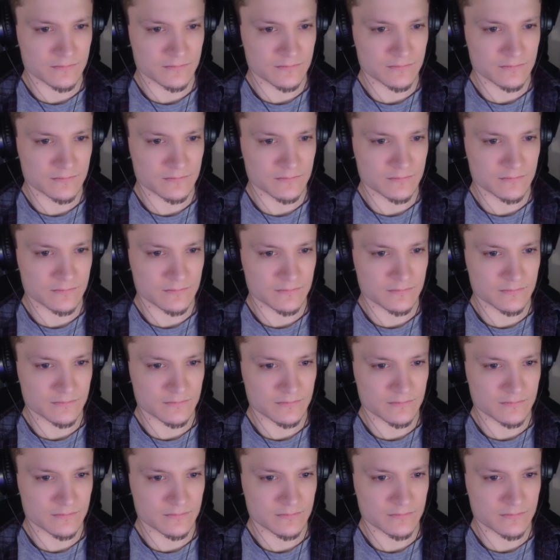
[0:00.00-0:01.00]

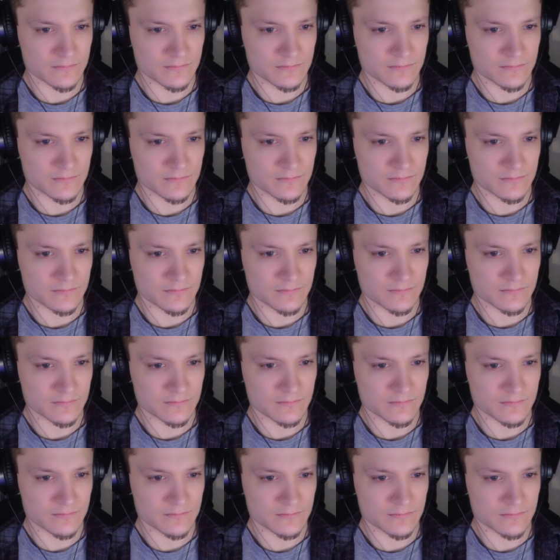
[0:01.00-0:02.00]

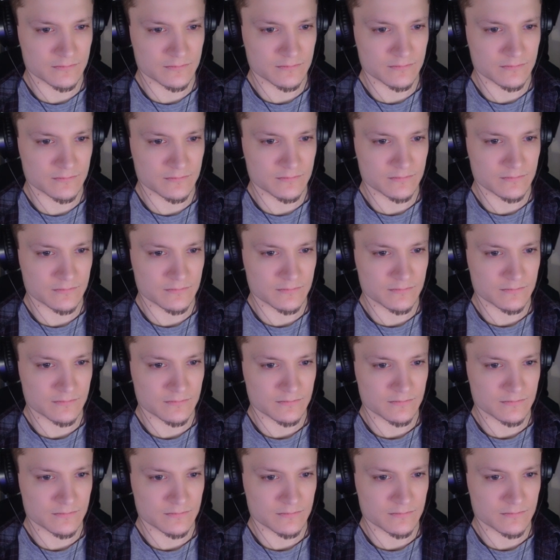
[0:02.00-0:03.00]

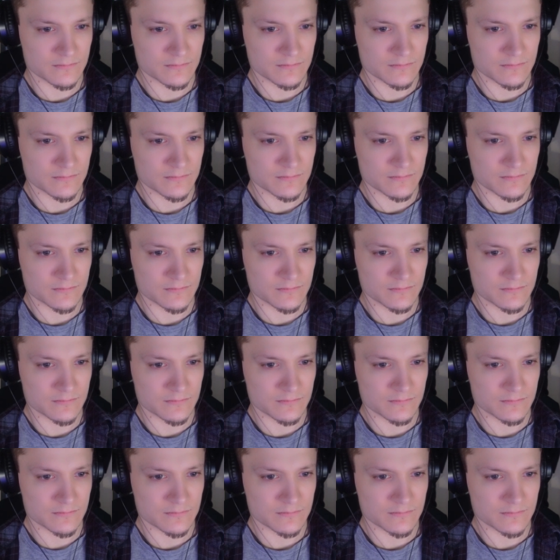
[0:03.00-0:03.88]
(not speaking)